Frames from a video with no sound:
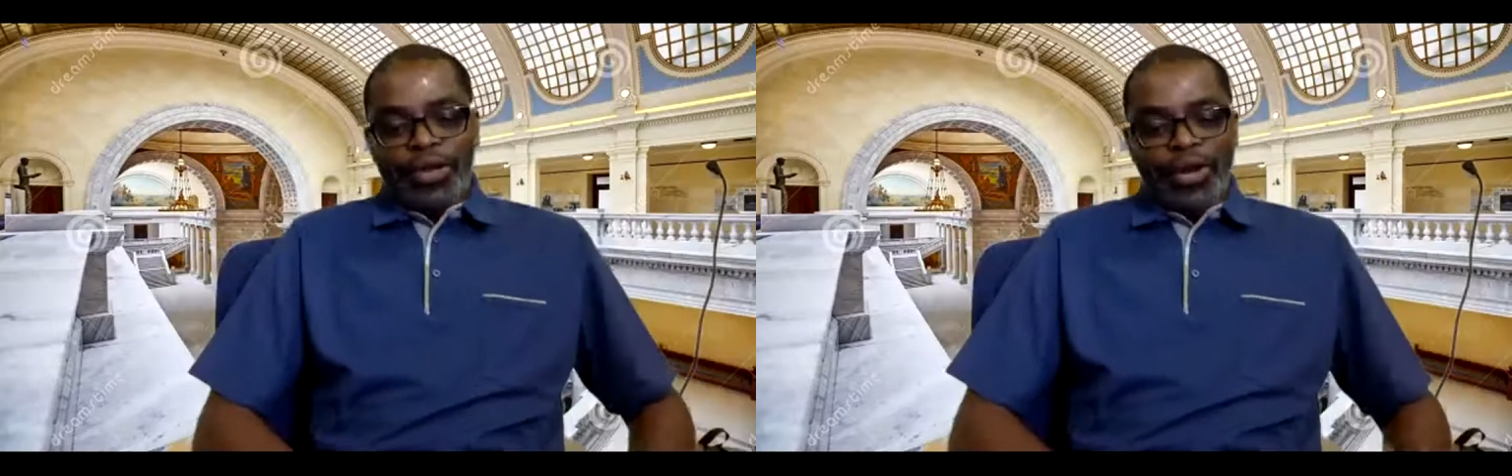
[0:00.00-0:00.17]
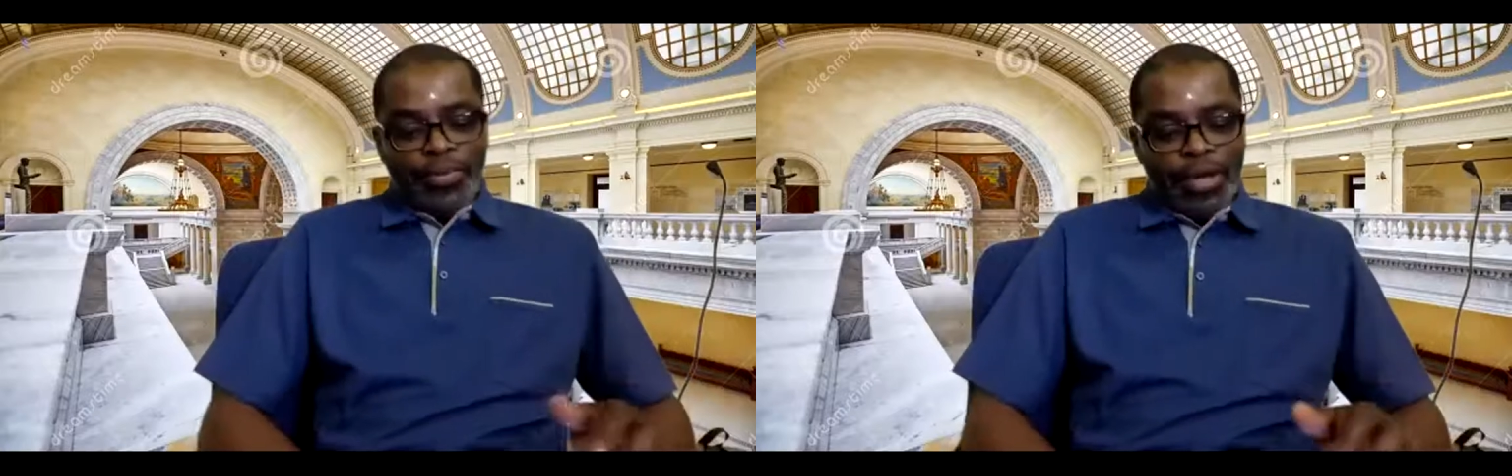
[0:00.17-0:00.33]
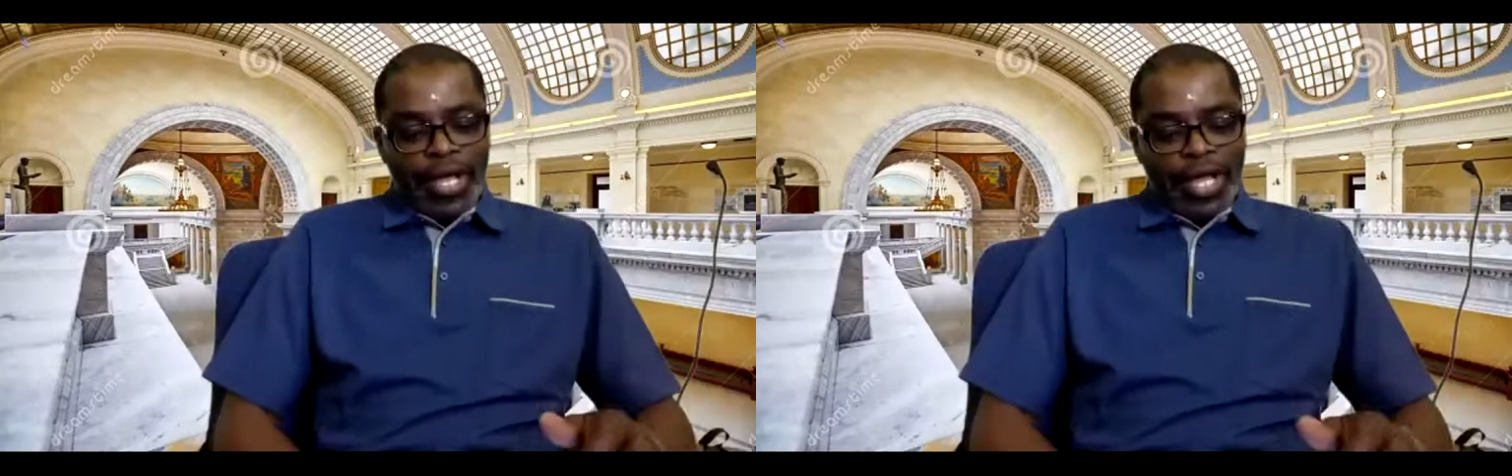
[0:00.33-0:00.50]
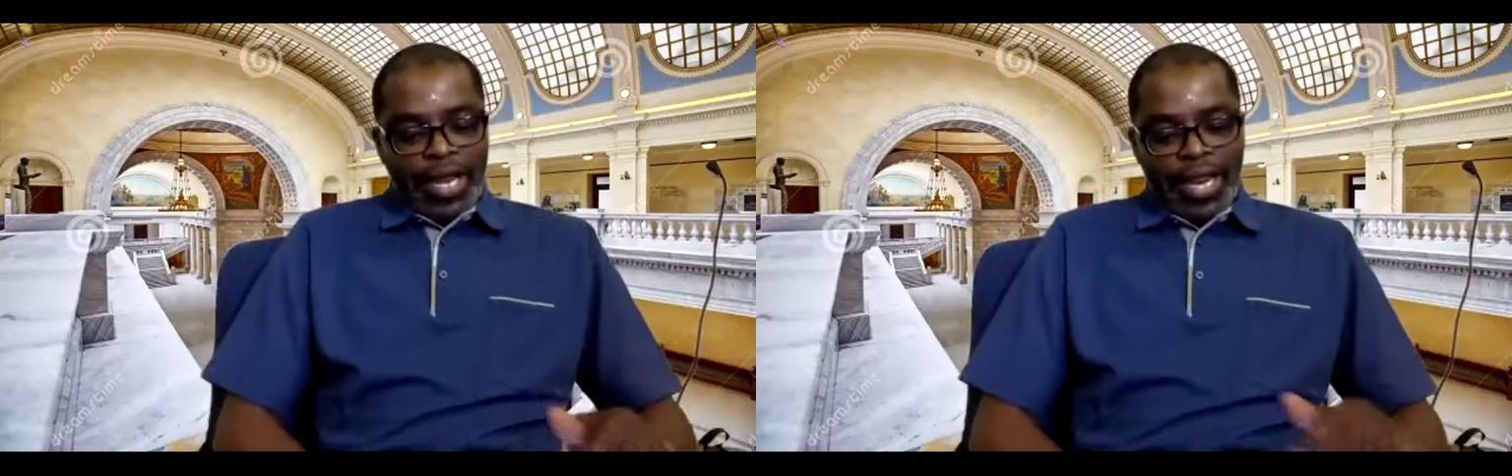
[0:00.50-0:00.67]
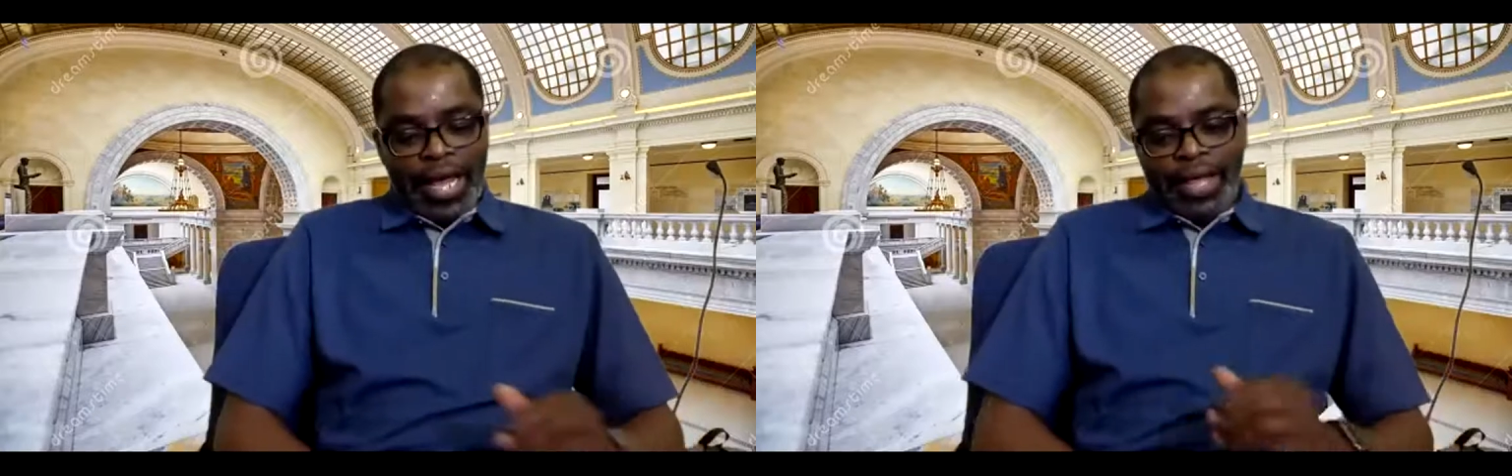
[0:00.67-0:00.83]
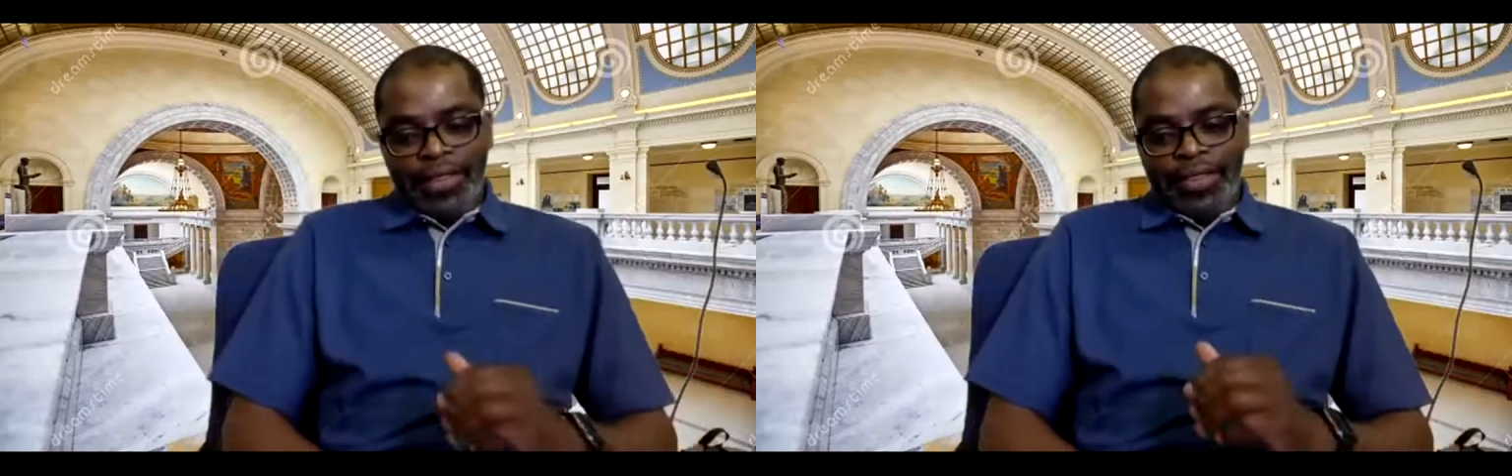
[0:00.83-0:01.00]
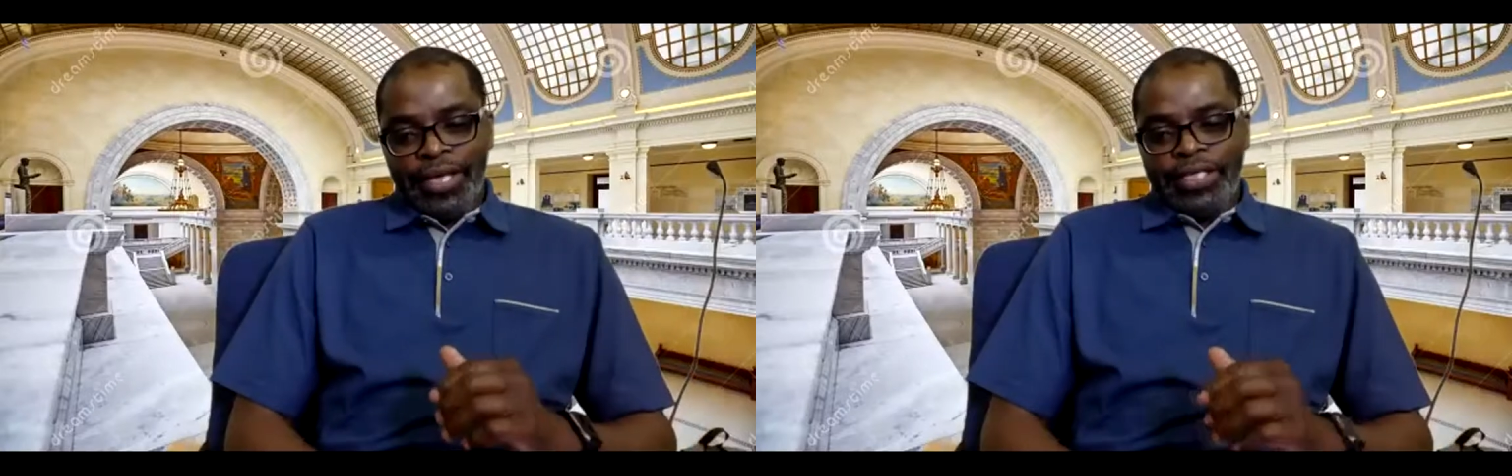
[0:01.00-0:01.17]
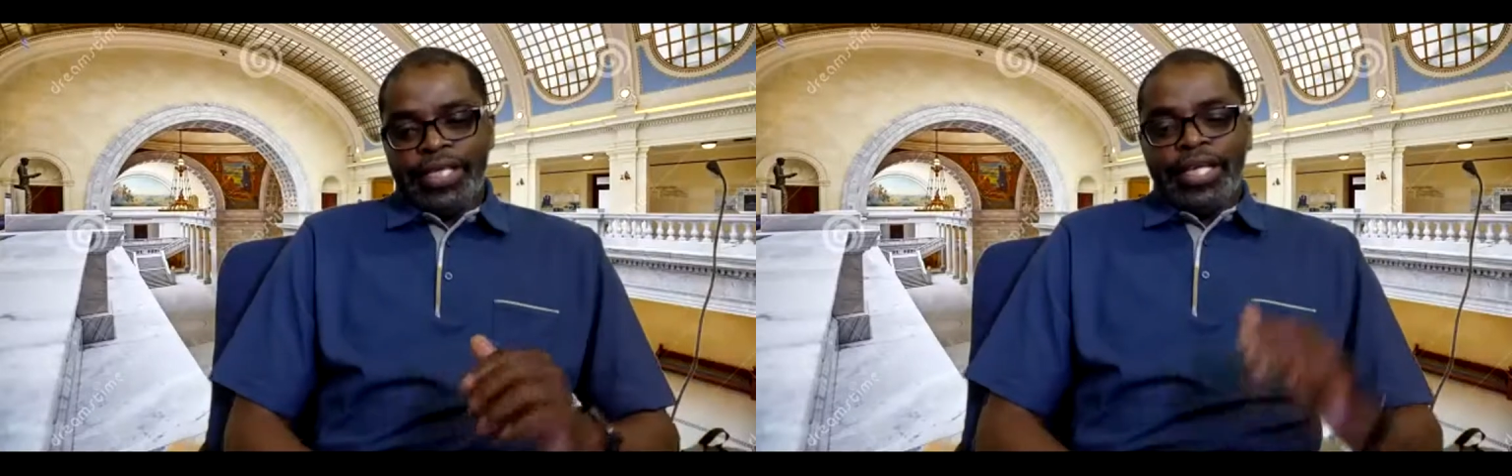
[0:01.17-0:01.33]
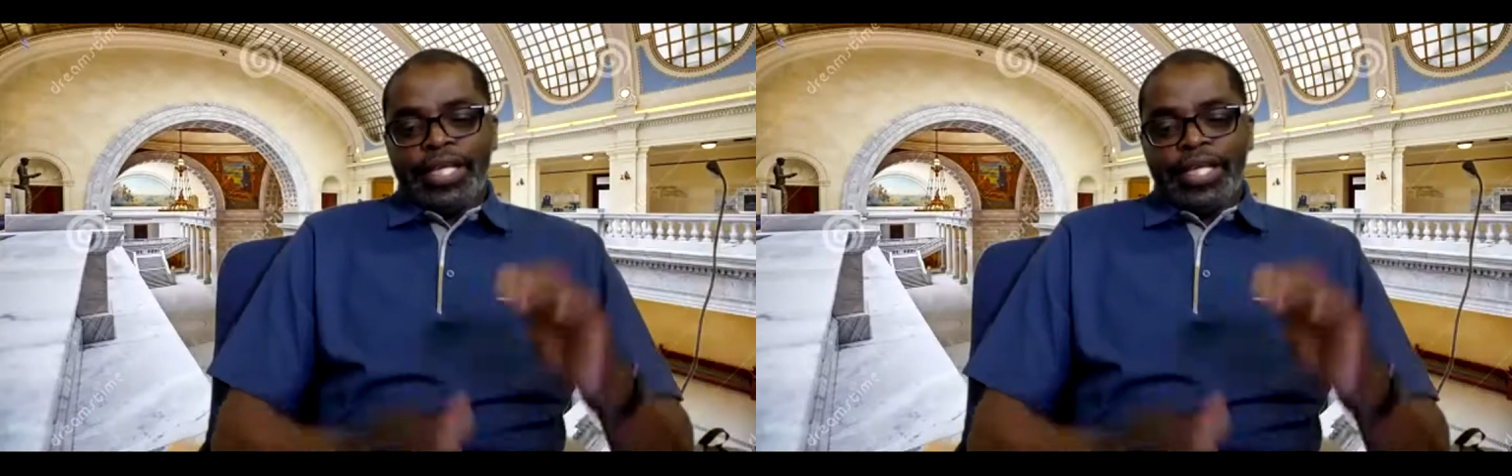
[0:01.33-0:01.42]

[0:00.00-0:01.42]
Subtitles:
up like this.